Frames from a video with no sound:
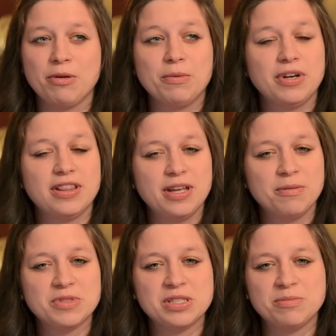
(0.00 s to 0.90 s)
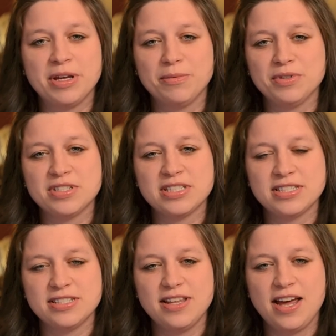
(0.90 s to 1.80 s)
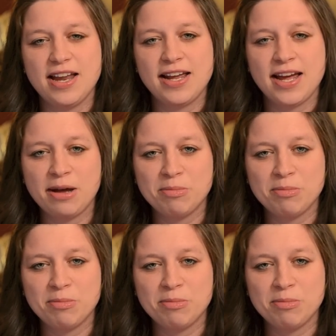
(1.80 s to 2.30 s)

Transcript: and we wanted them to be able to see that